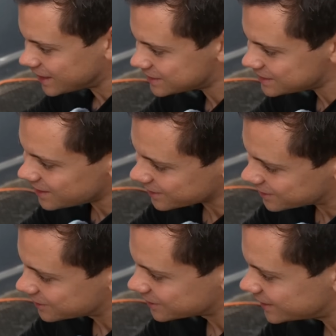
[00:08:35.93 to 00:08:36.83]
That's
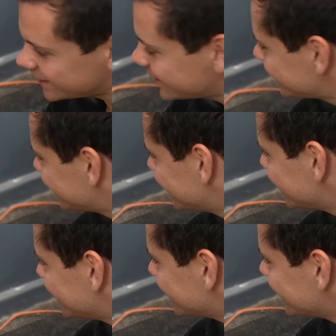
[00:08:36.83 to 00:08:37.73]
not good.
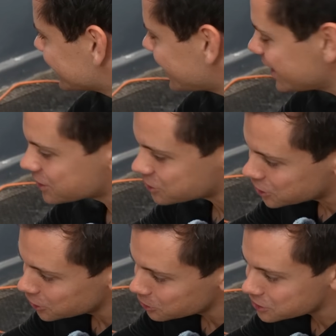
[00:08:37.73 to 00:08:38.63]
That is
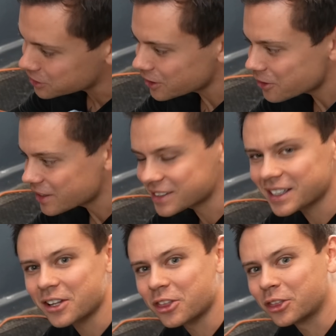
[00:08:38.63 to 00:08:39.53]
too slow. That's
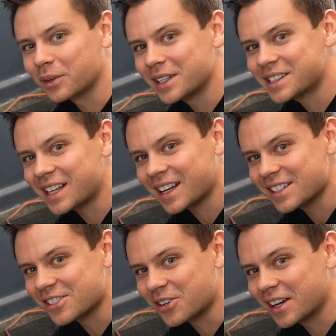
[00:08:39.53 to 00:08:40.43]
like a three
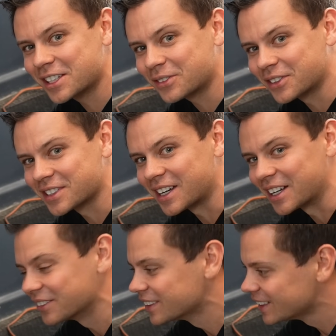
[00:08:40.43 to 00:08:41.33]
second transfer
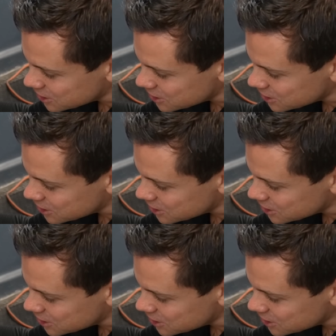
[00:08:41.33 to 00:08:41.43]
time.